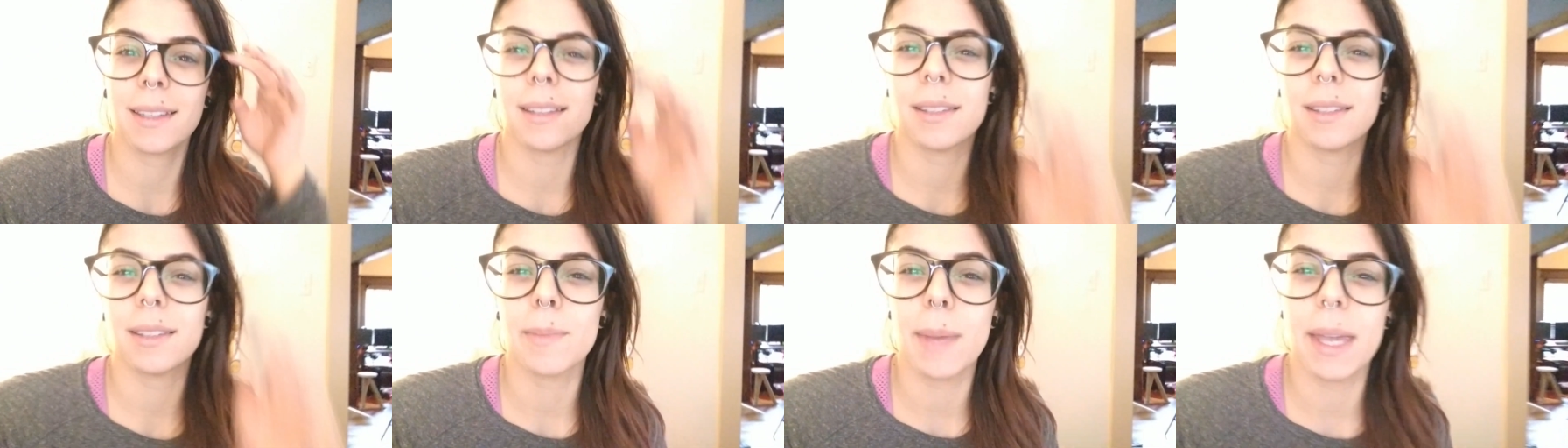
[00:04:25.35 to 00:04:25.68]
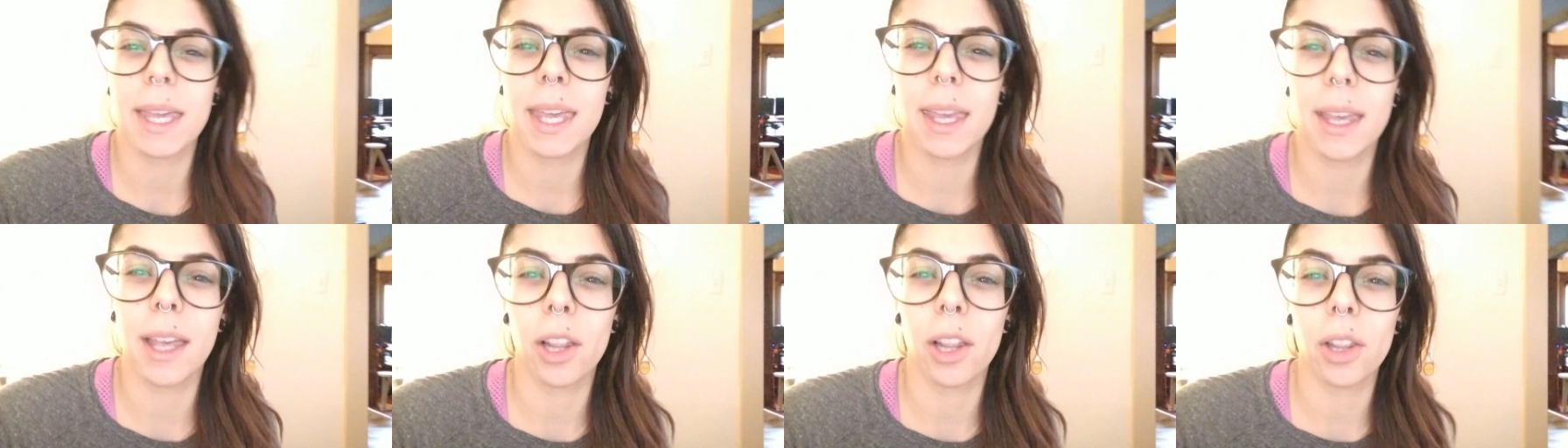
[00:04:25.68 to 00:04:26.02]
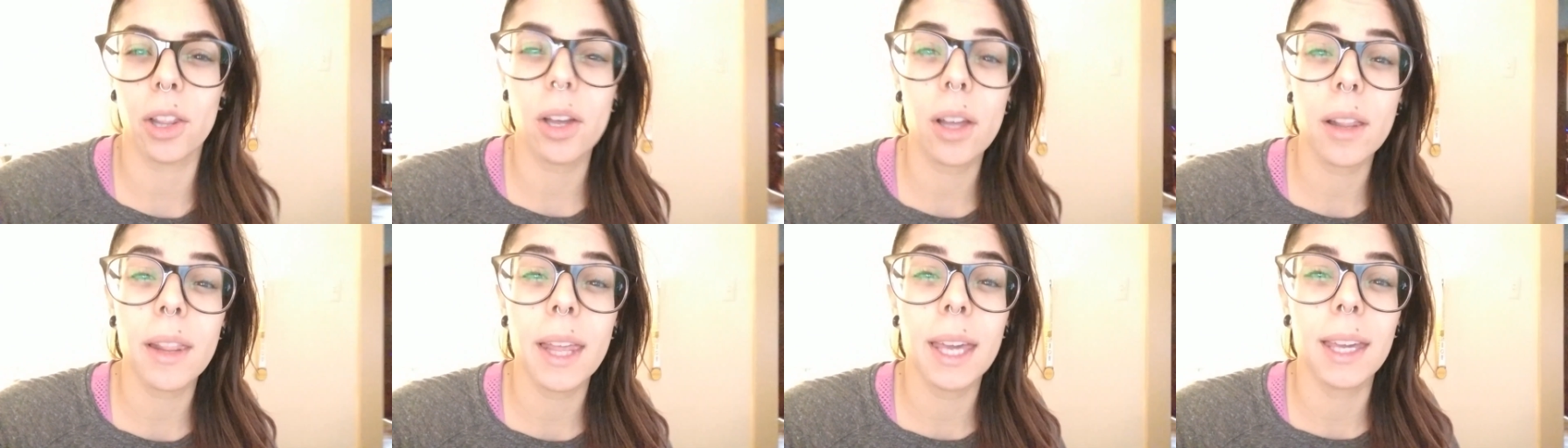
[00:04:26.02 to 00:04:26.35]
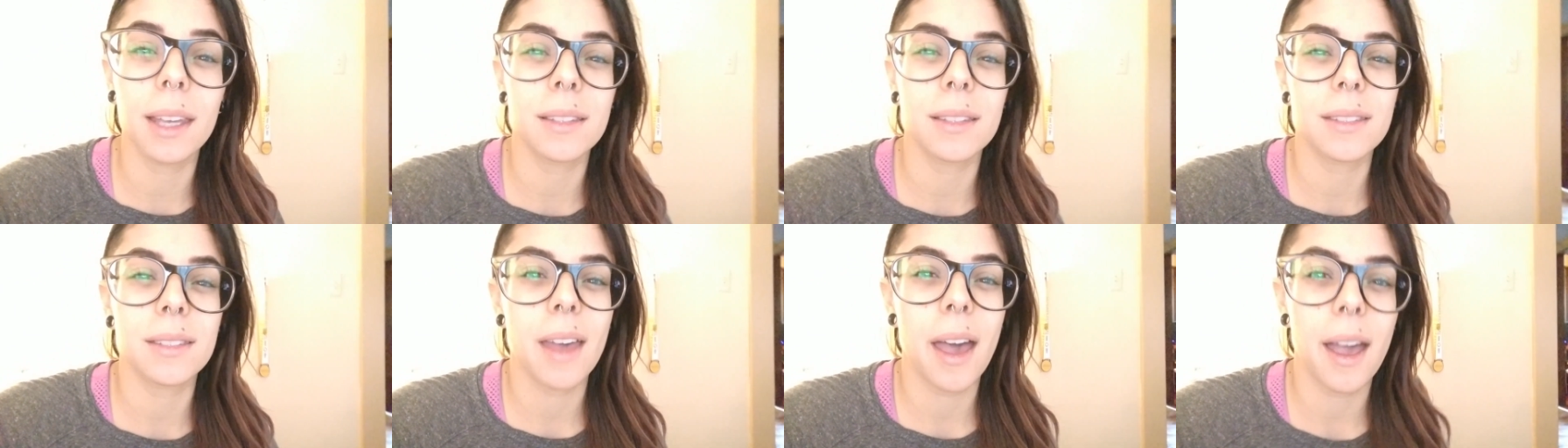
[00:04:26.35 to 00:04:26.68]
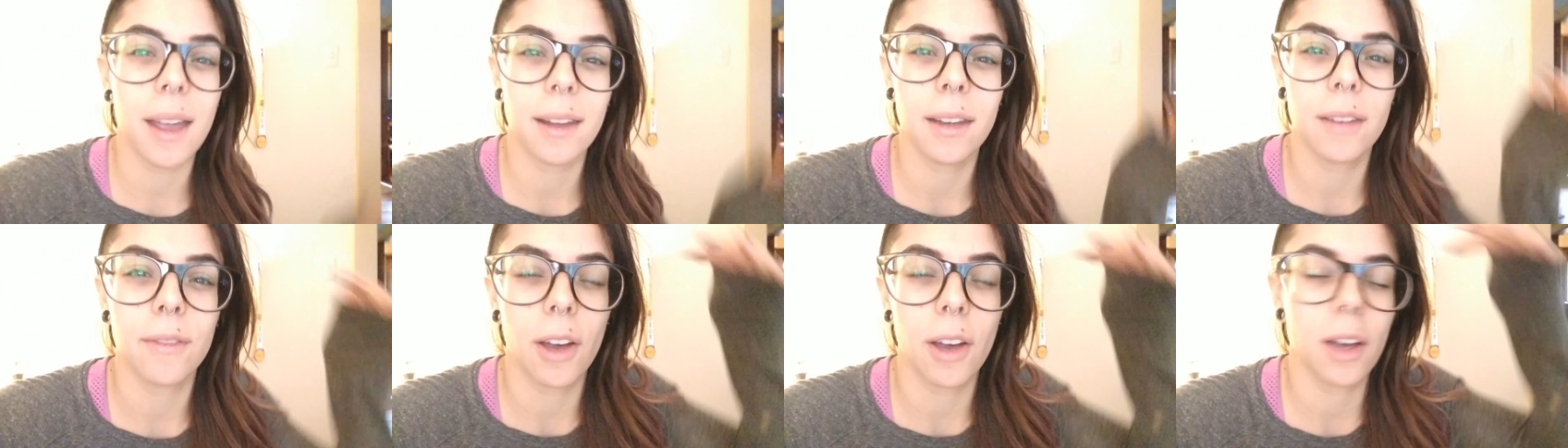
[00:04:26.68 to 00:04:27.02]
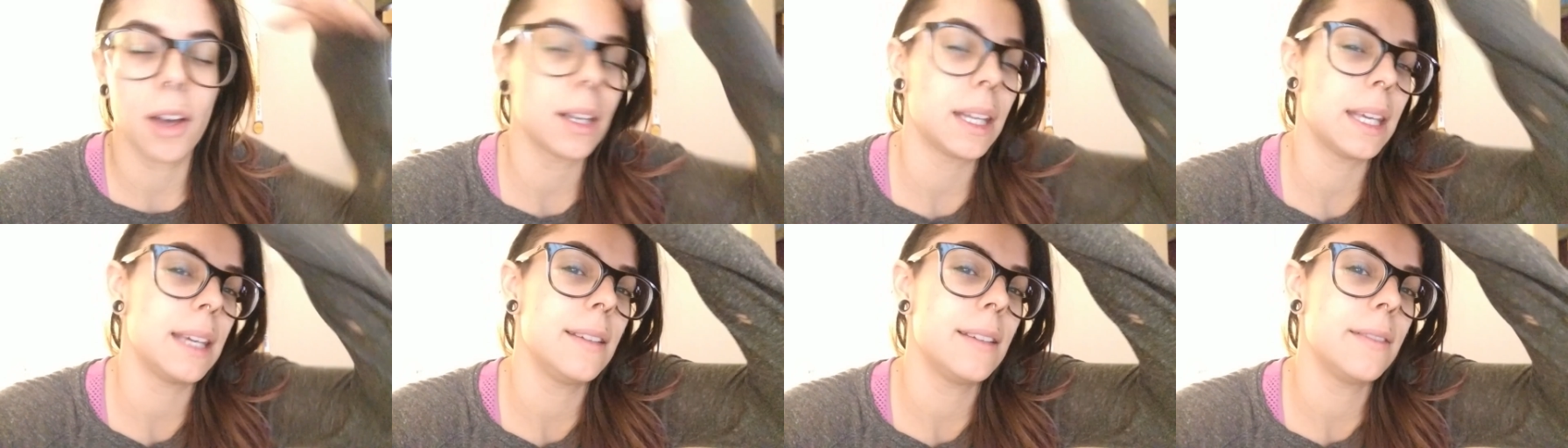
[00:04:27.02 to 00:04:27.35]
and it's making it look like it's kind of
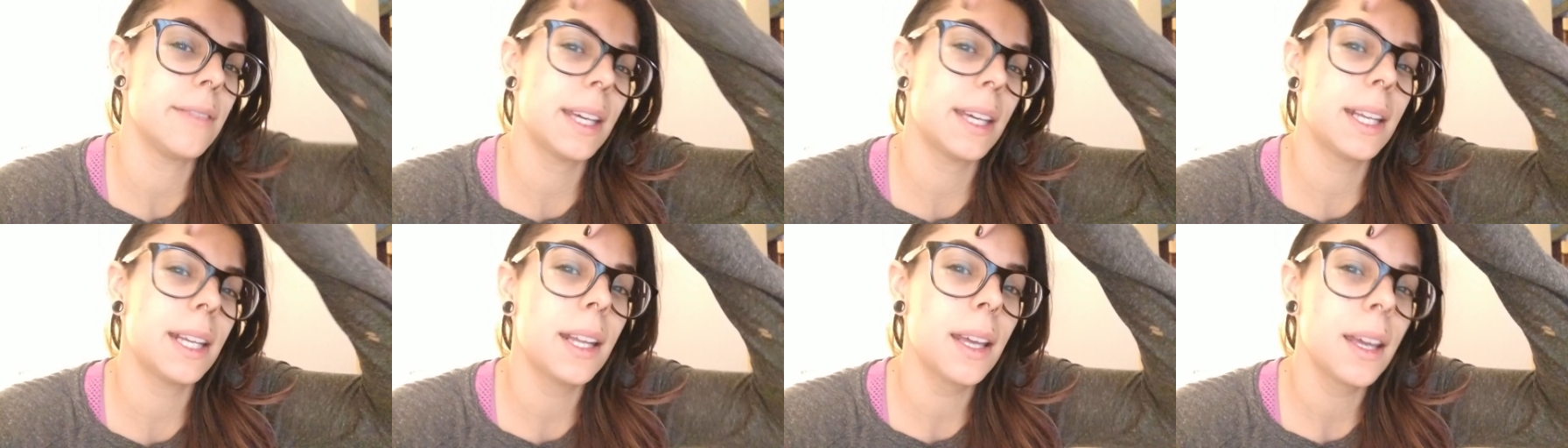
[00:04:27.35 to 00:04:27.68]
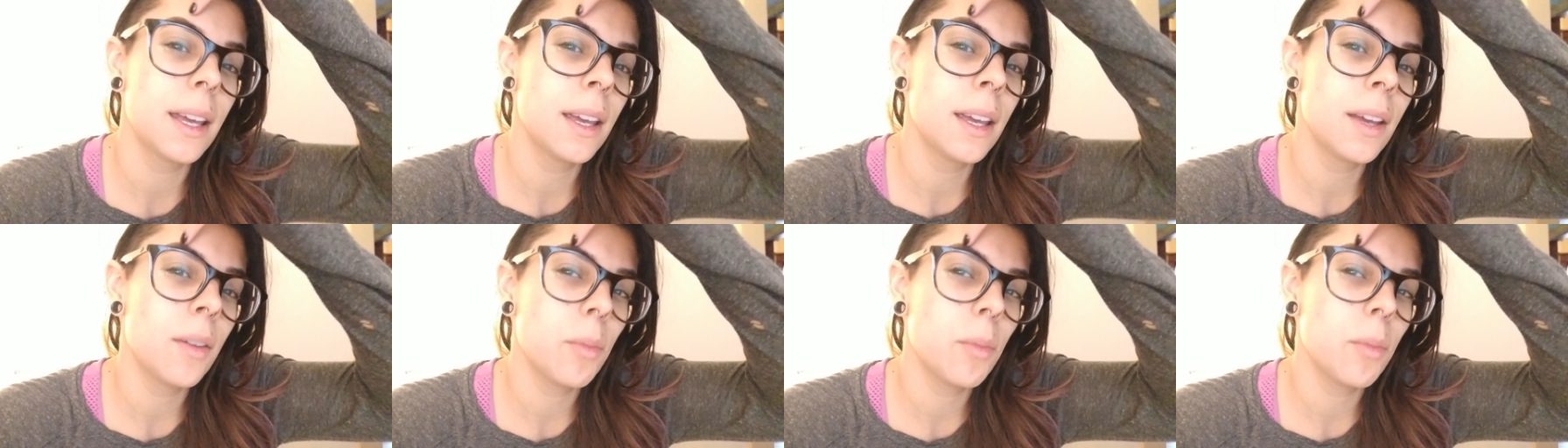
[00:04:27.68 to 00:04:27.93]
uneven,